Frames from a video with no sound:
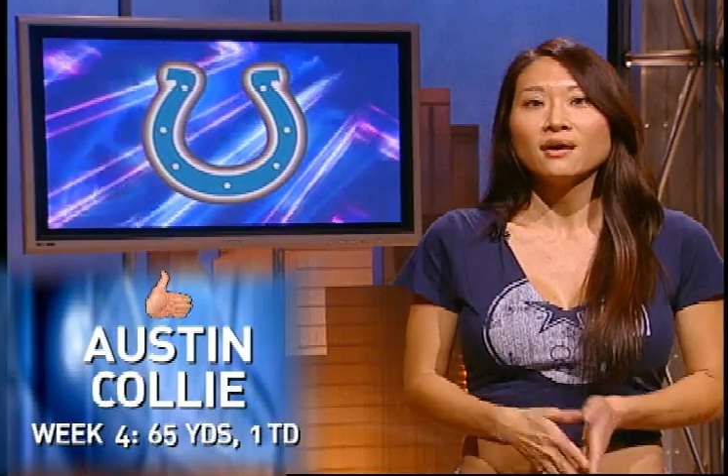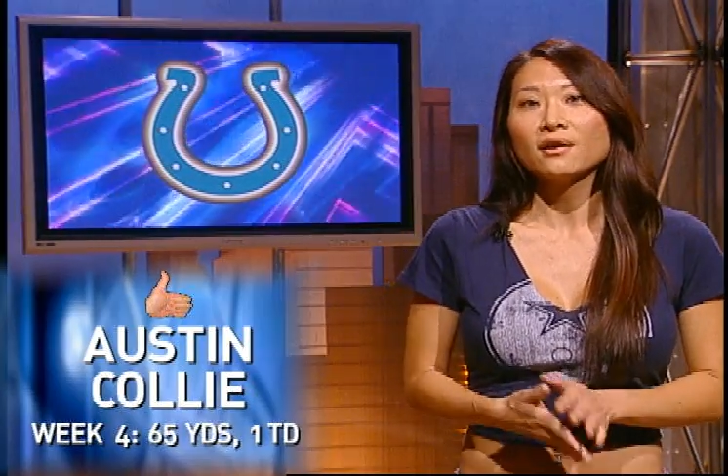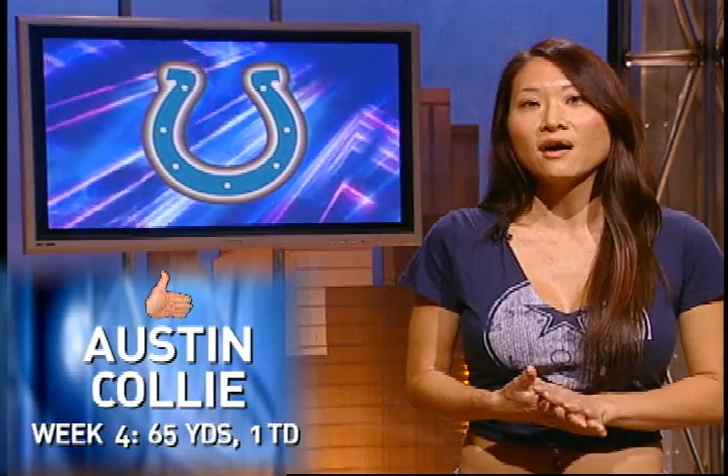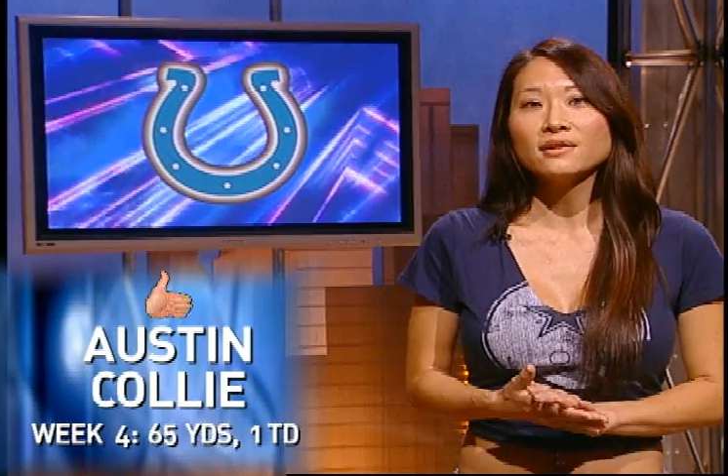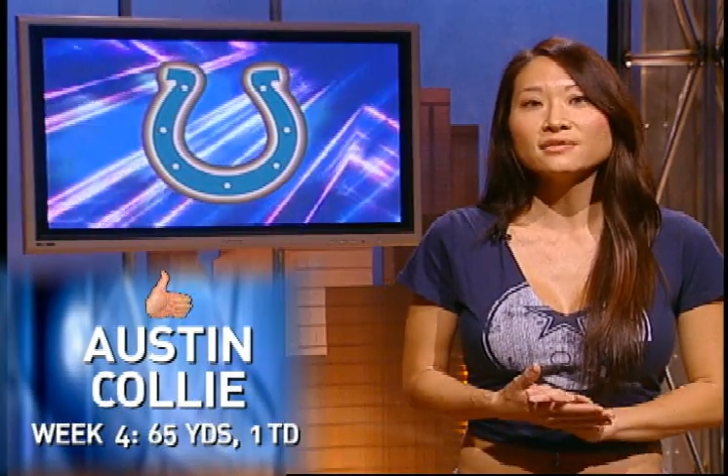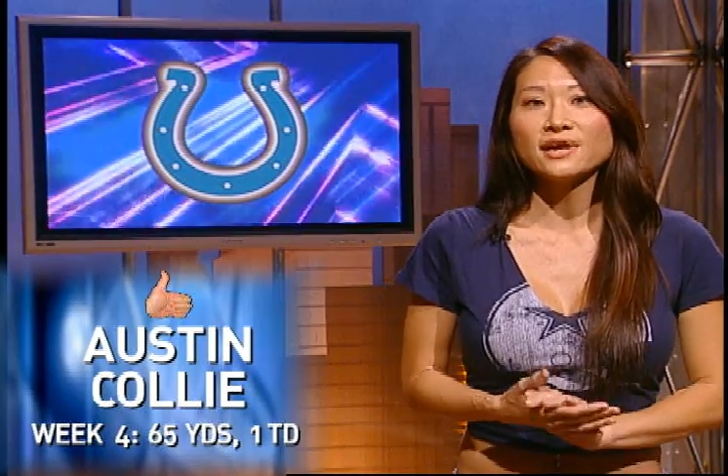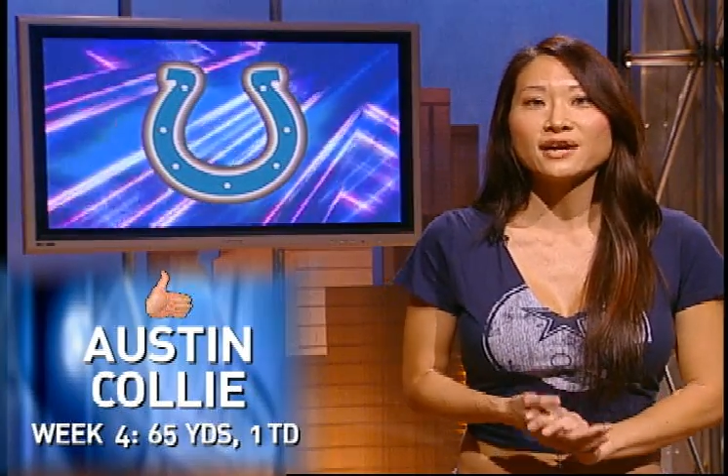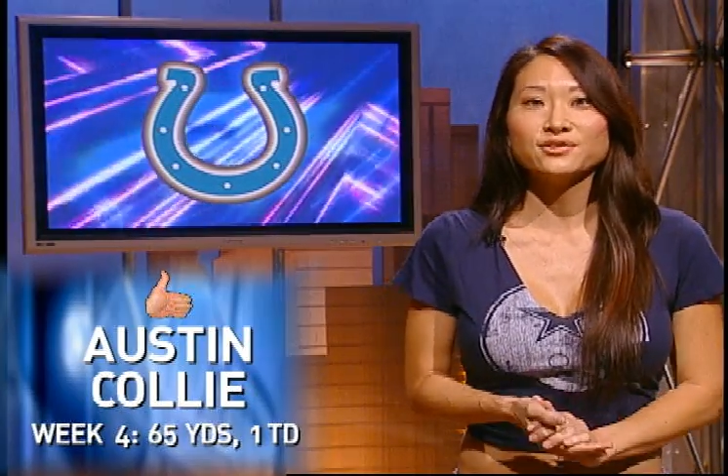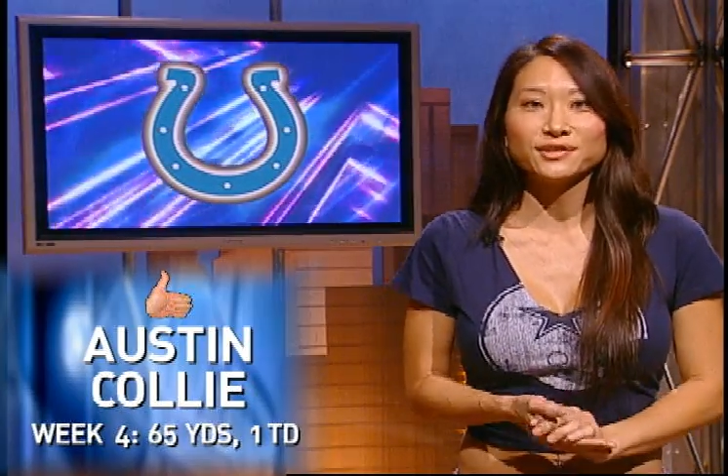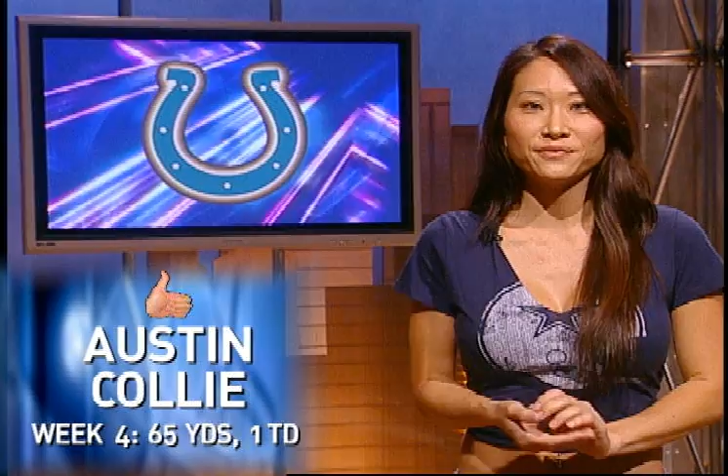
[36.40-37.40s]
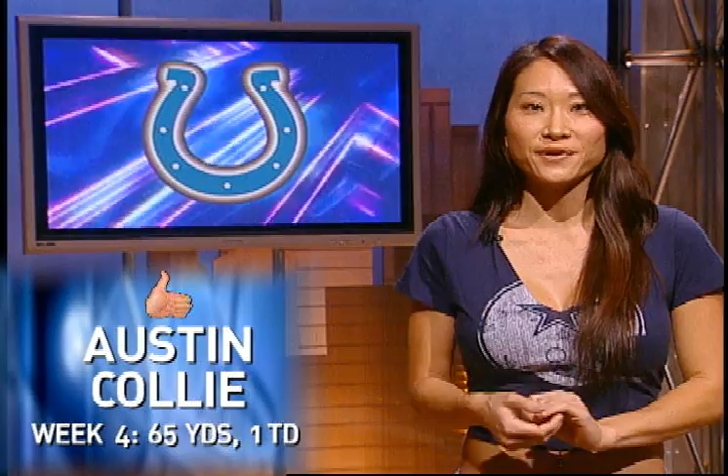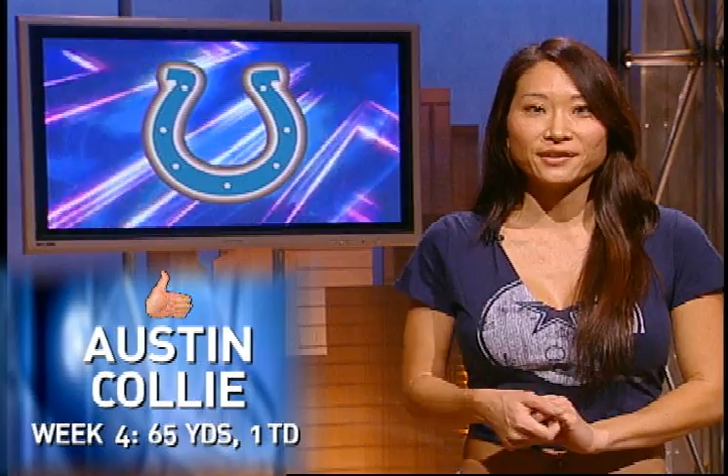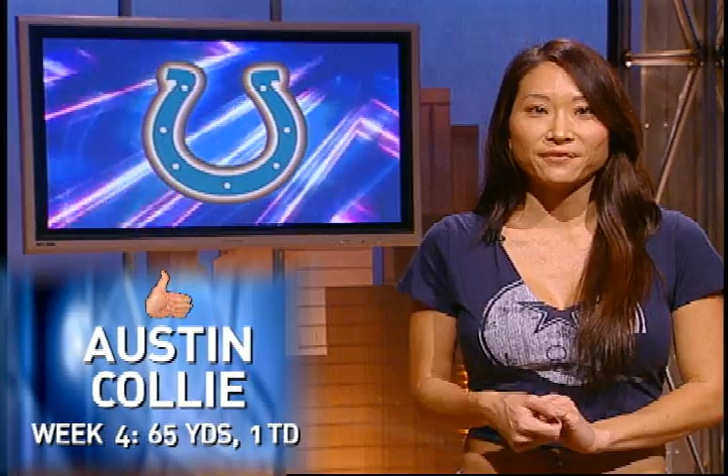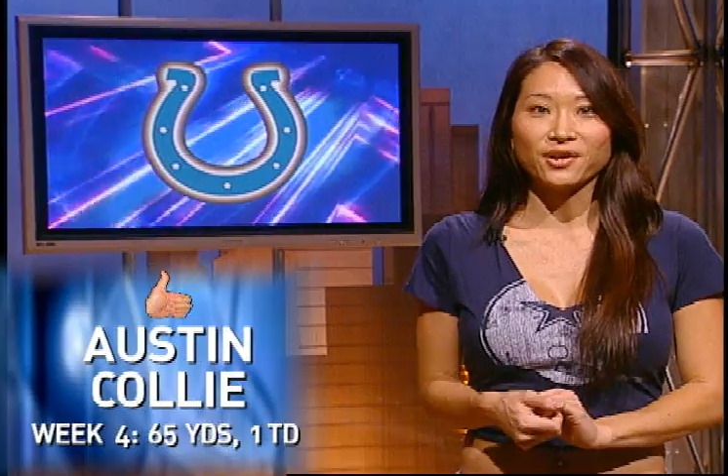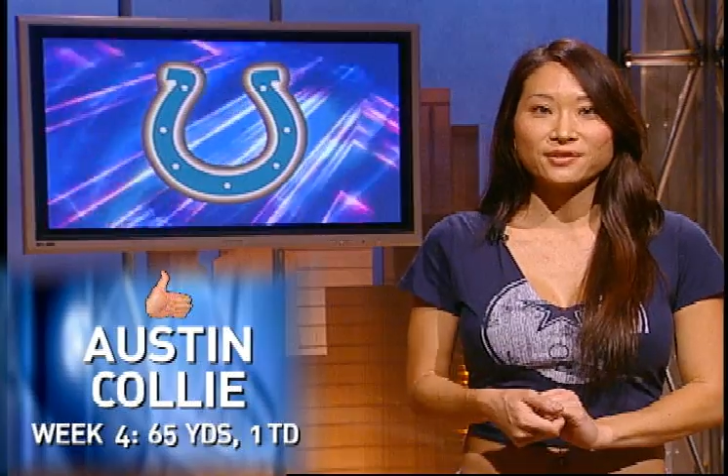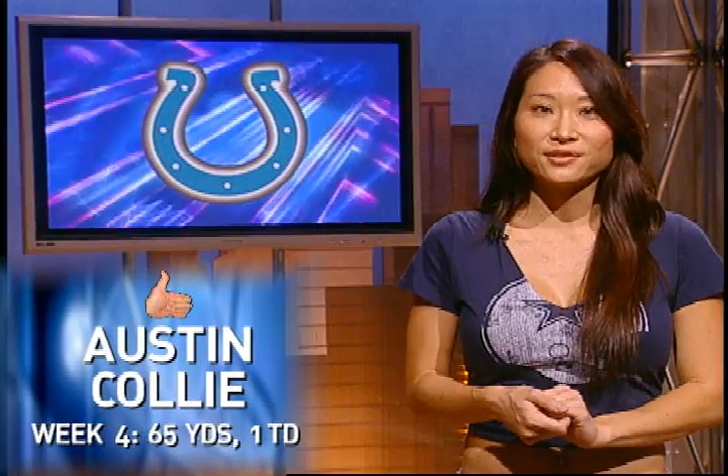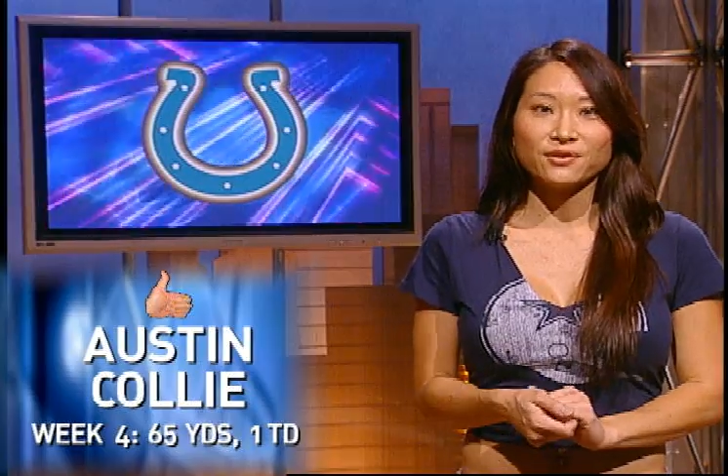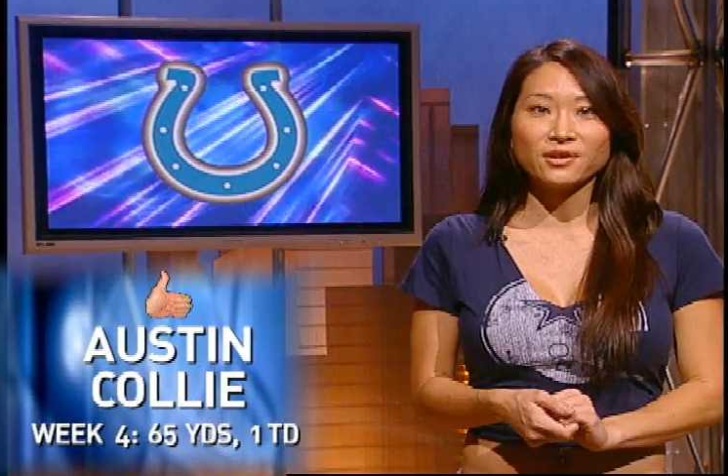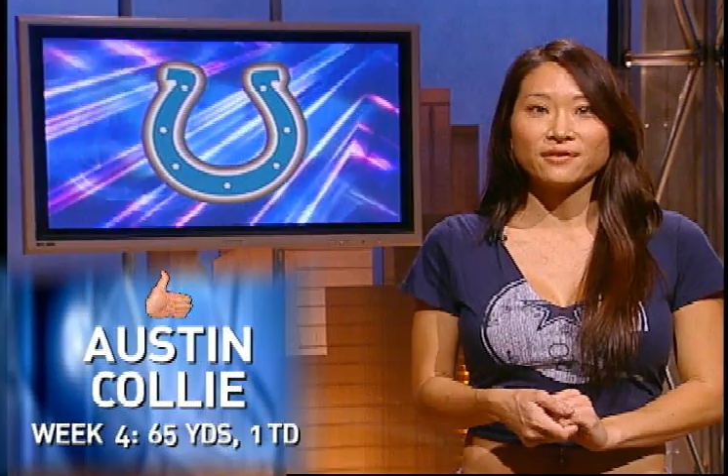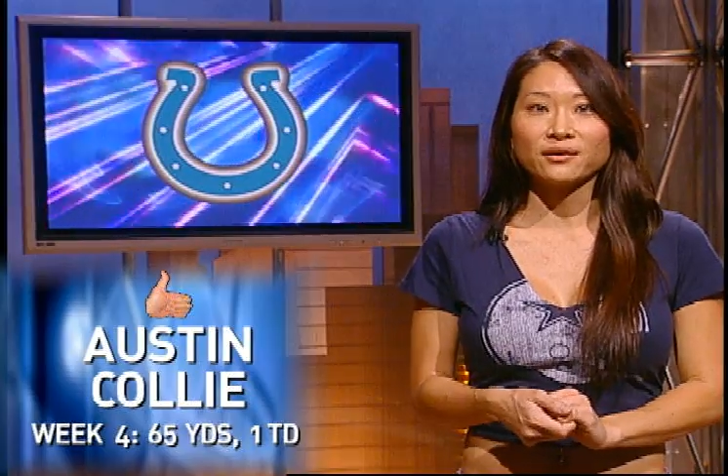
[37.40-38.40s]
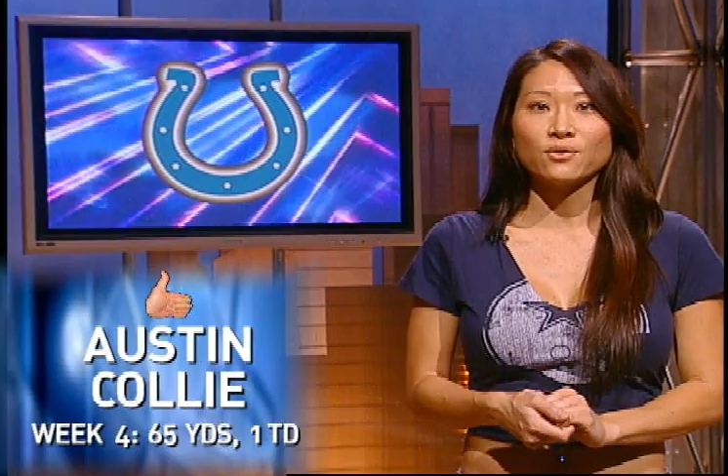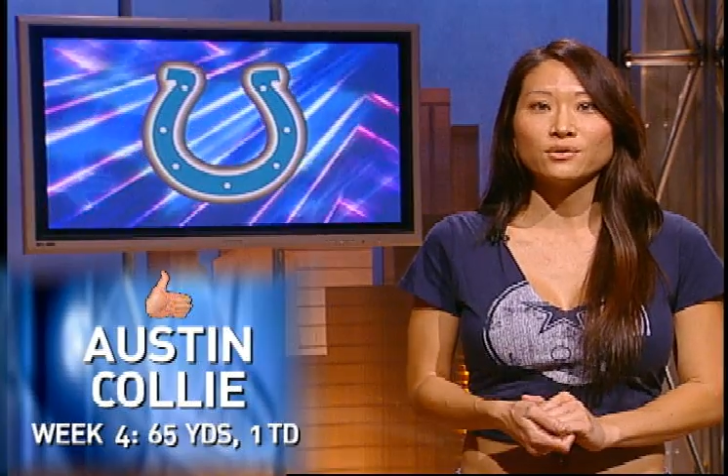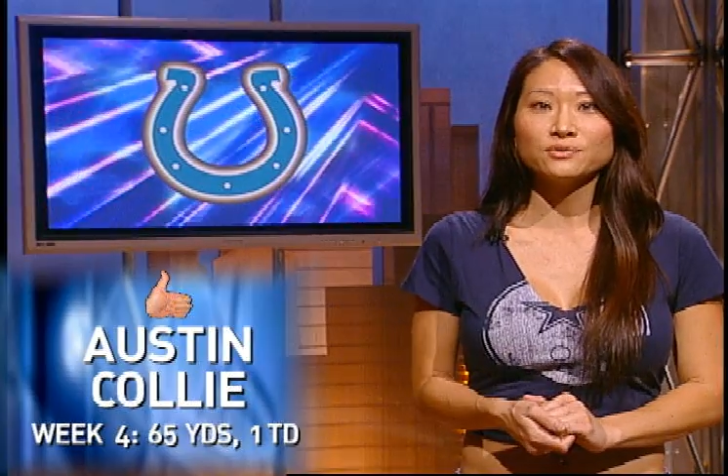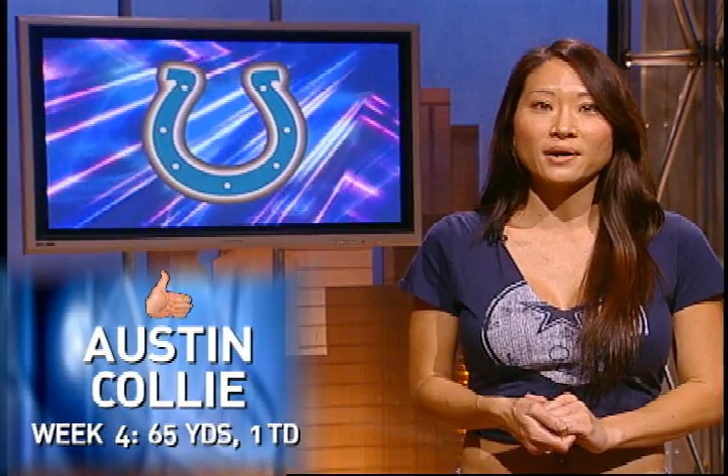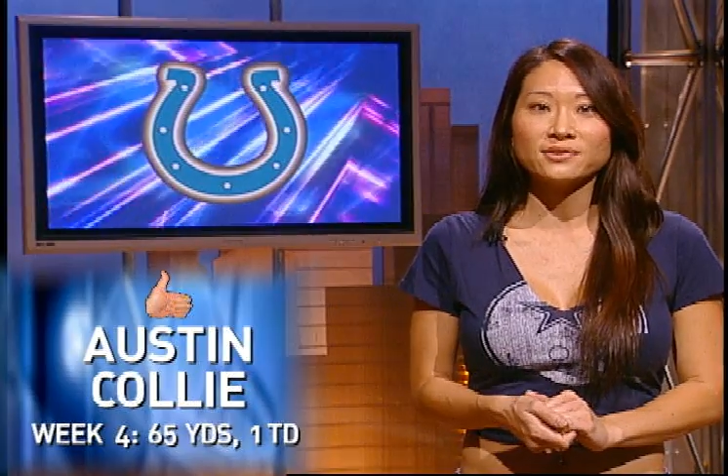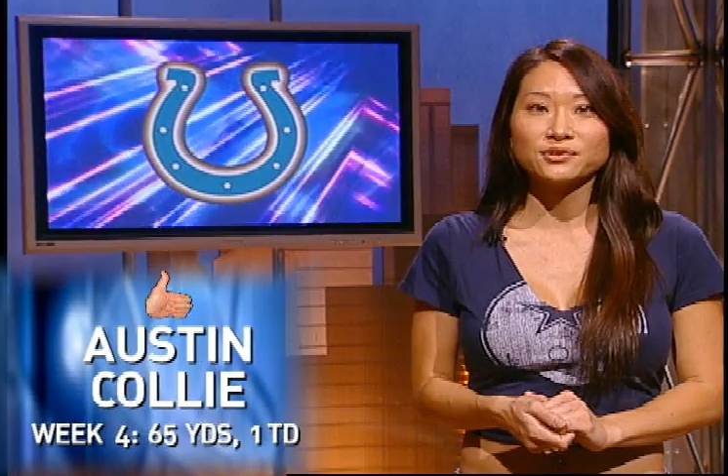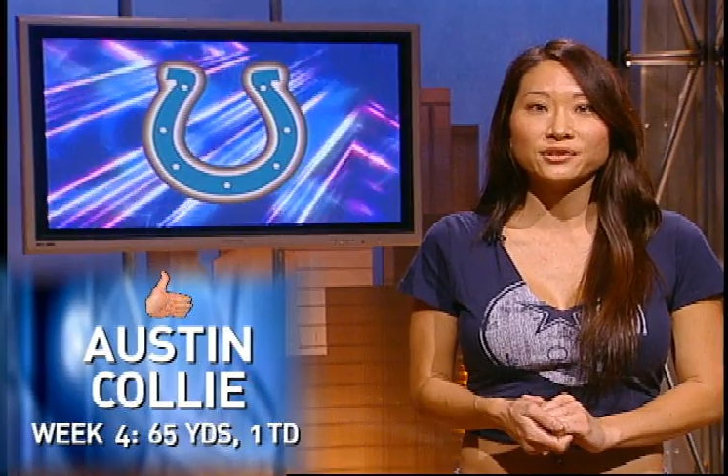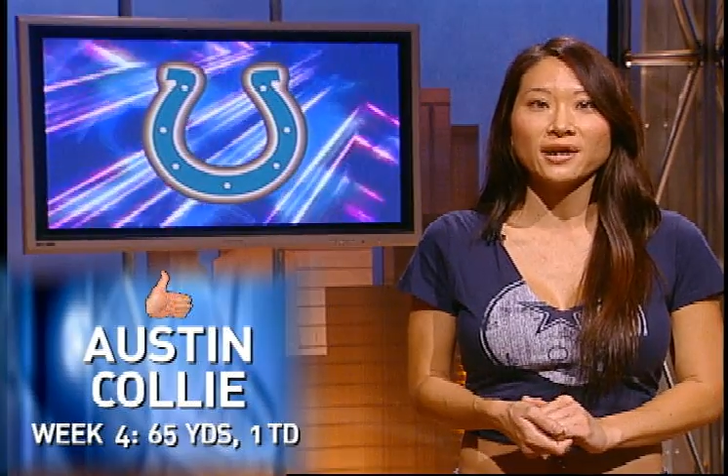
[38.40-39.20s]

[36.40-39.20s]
Collie's edged in front of Garcon on the Colts roster